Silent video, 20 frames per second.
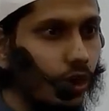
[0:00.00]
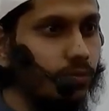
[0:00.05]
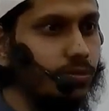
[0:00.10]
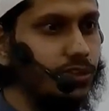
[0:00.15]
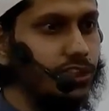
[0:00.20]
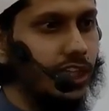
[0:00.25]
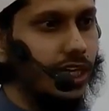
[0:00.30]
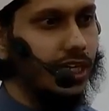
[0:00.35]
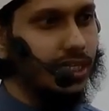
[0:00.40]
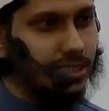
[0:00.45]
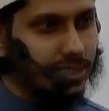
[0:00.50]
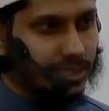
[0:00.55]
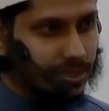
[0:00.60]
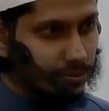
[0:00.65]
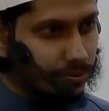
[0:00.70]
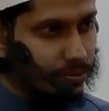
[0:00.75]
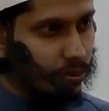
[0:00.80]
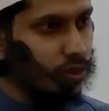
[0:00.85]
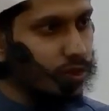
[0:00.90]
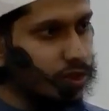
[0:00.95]
objects
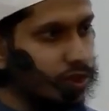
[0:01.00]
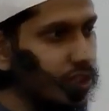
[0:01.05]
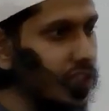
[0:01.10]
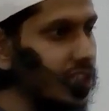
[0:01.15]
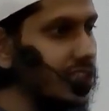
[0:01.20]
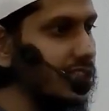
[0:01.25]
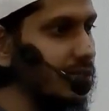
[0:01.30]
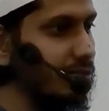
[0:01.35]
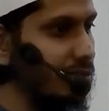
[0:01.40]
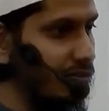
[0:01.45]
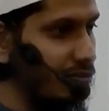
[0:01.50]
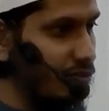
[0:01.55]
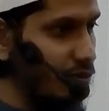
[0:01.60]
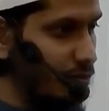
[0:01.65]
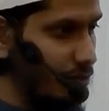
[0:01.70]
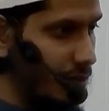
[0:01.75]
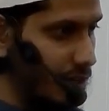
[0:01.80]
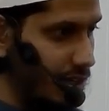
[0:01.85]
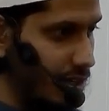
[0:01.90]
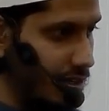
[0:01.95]
prostrating
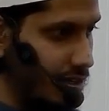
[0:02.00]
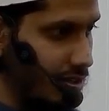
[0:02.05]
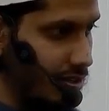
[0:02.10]
before me.